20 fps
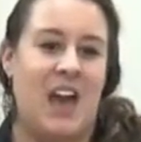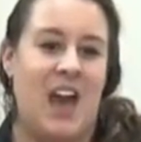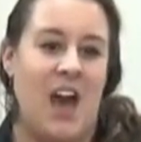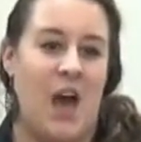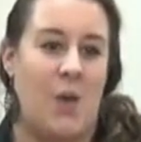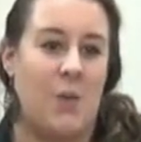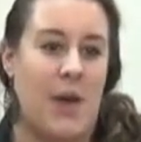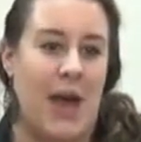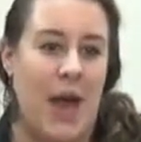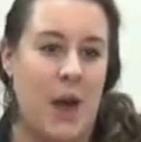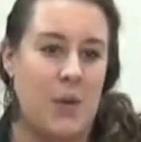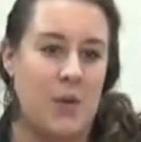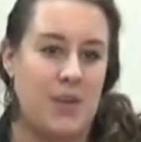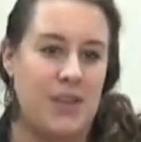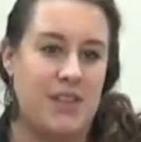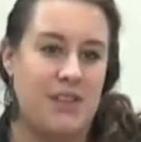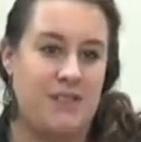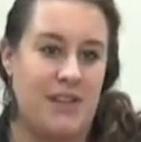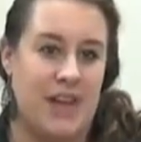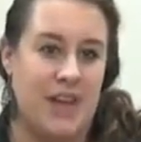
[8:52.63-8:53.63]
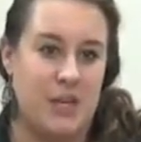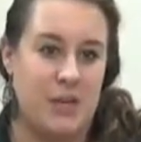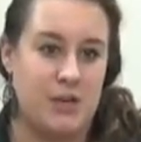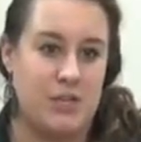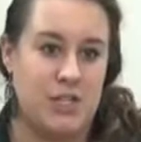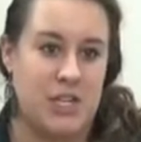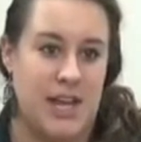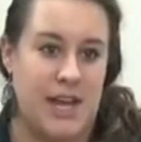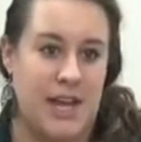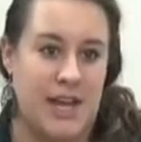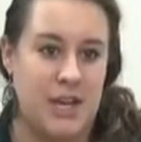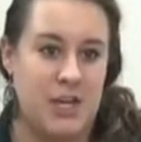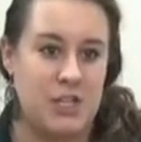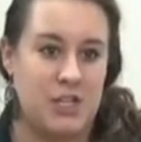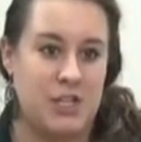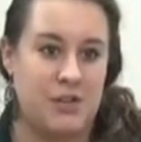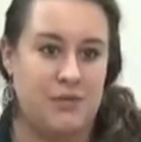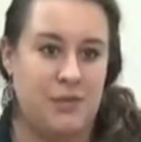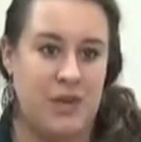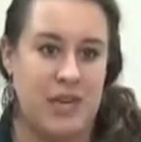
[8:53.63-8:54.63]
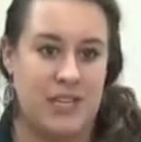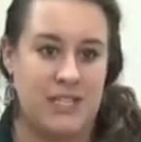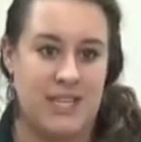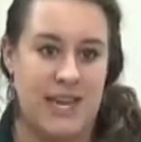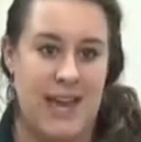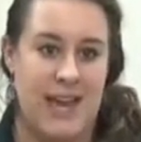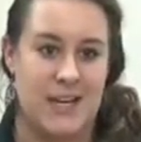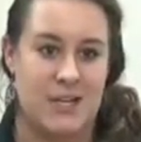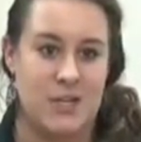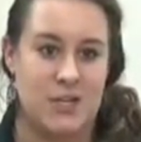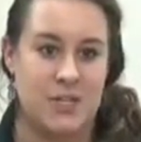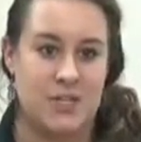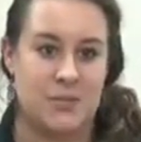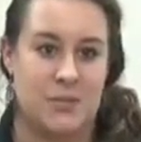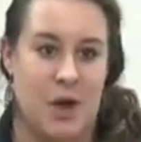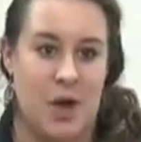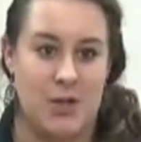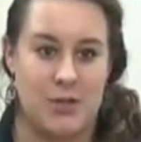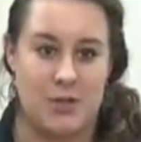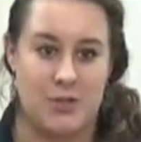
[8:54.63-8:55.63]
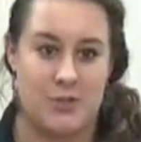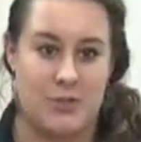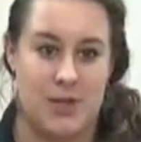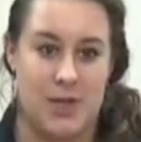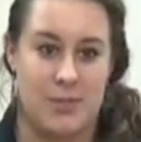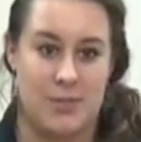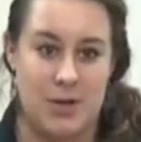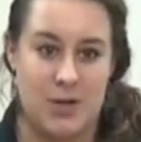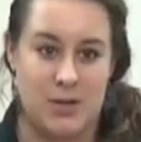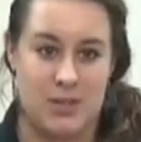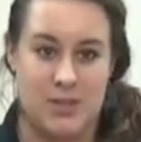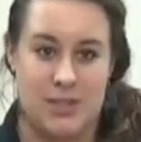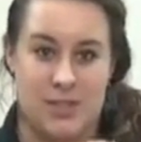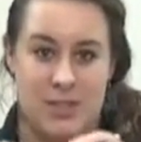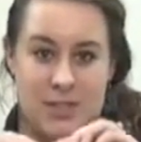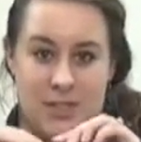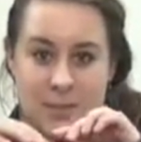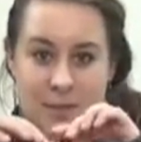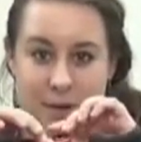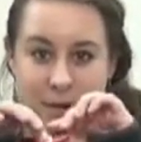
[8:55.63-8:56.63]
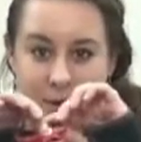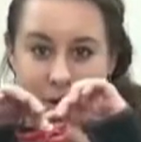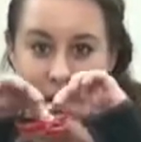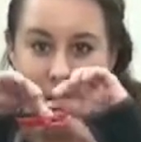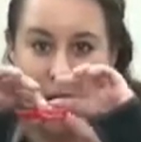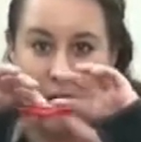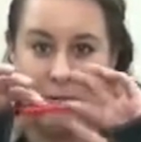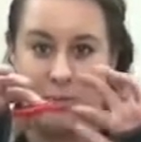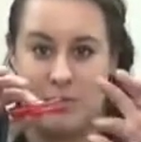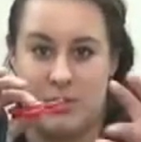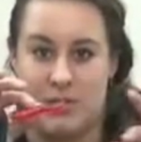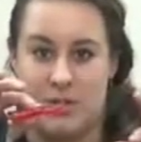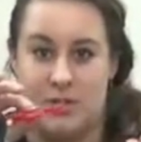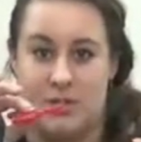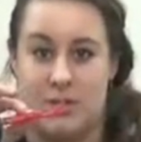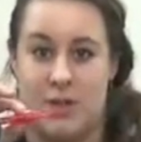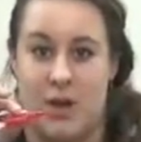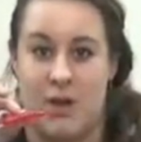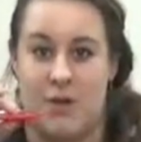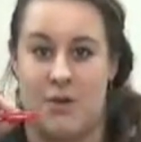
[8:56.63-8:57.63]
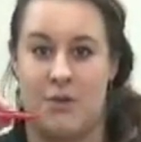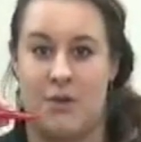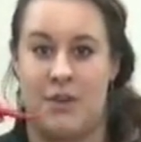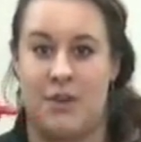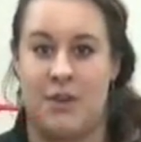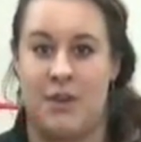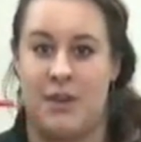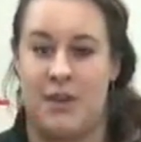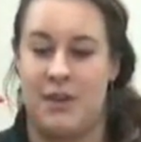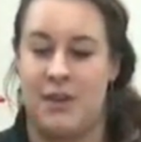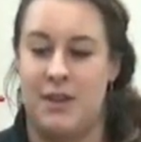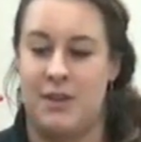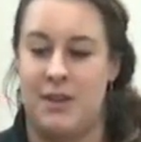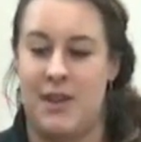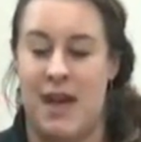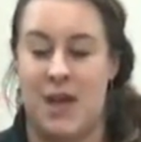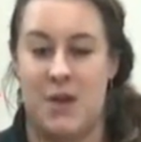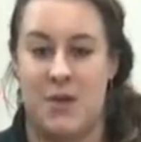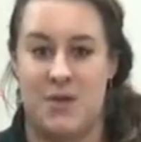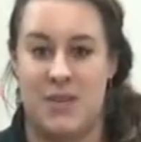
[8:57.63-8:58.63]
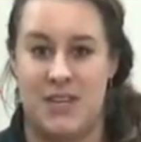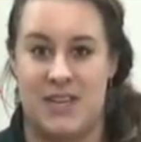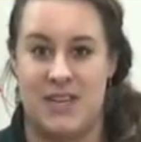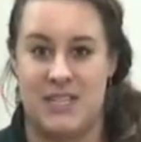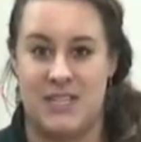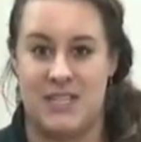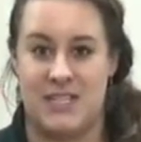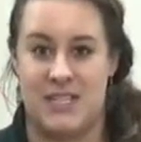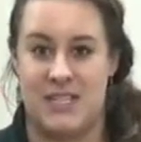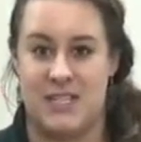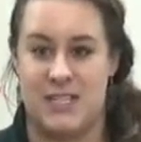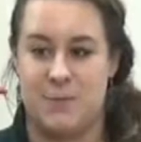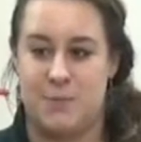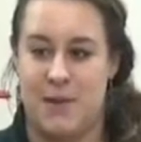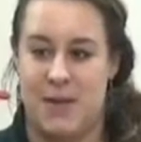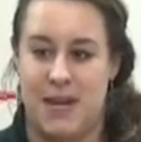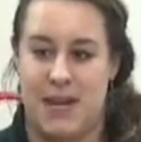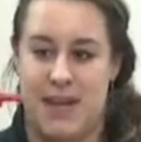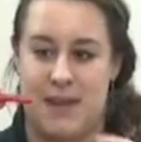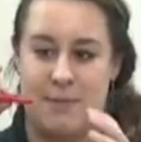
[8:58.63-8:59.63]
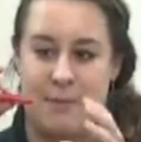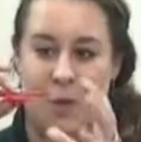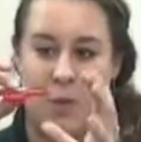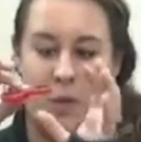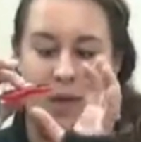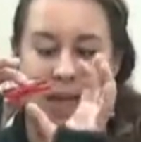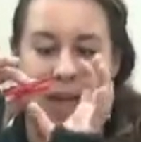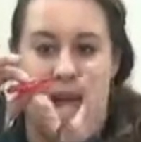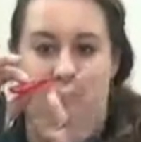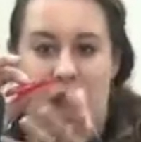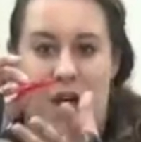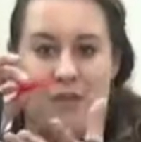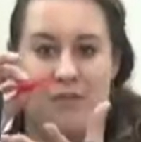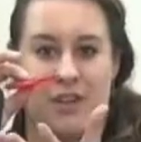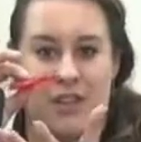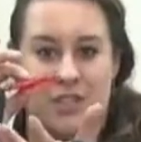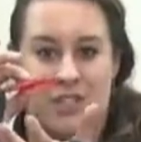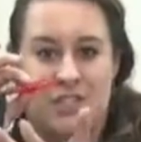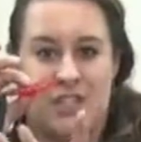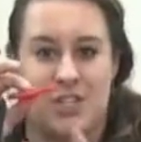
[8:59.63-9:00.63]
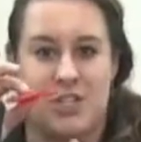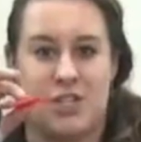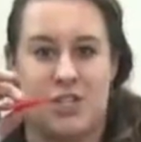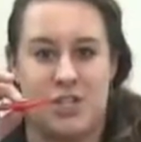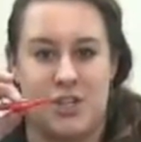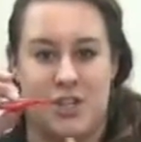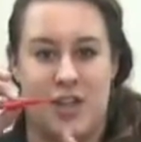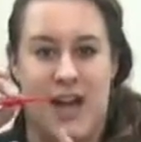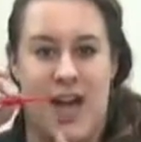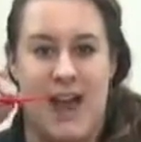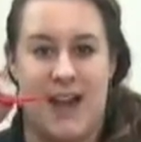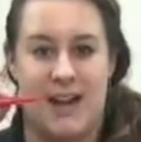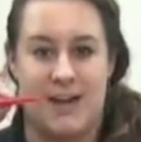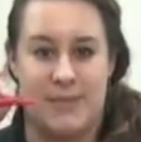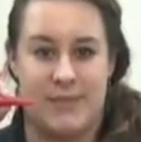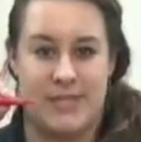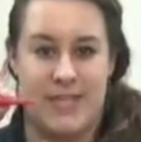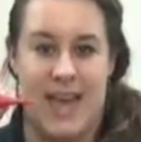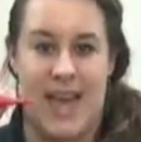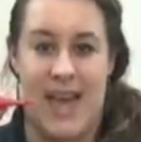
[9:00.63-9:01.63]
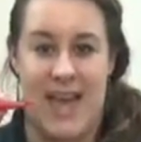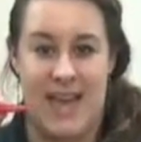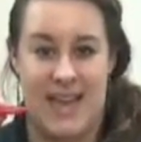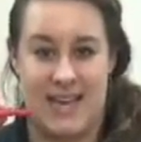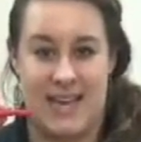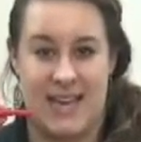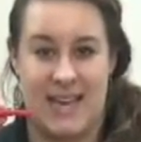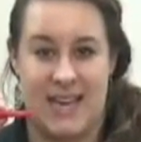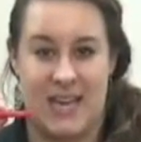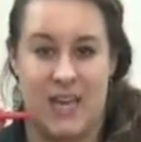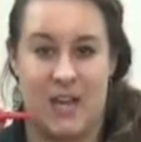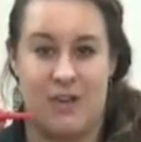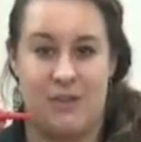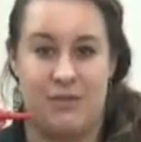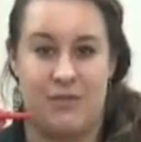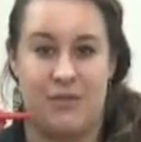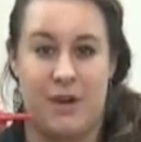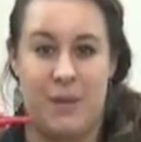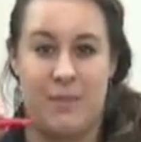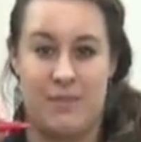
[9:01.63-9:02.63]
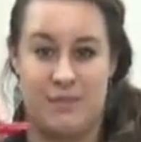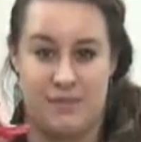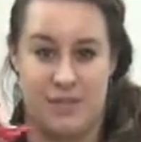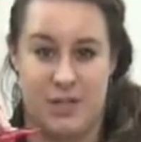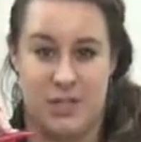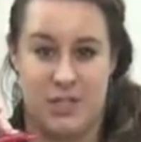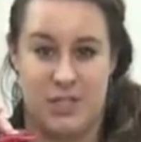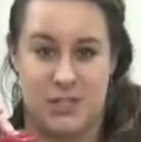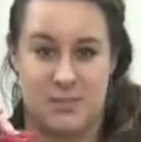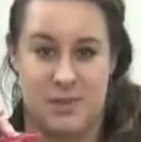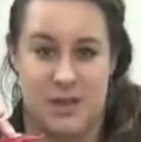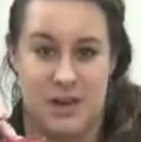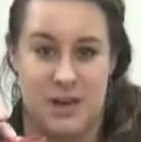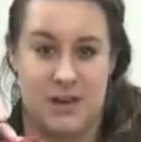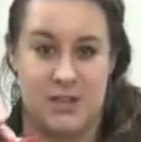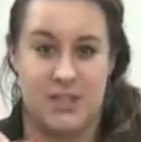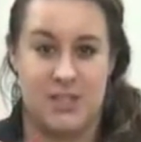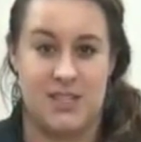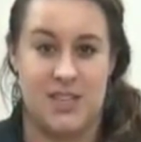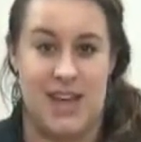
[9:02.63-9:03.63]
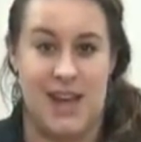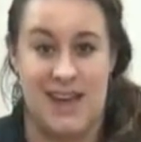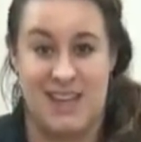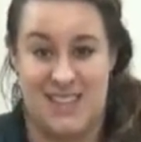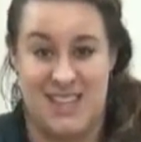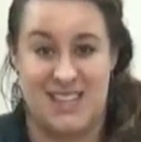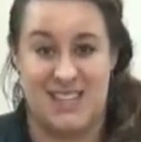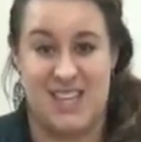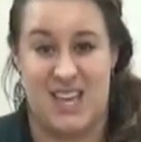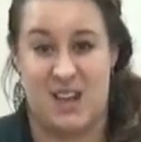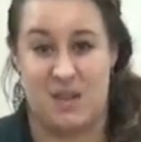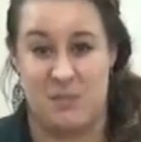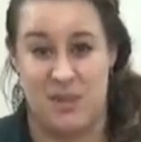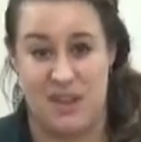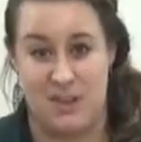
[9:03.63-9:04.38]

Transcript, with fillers: Um, how would the value change if we attach small streamers to the spinner arms? So not only is this spinning, but we have additional items hanging from the fidget spinner, so that I think that'll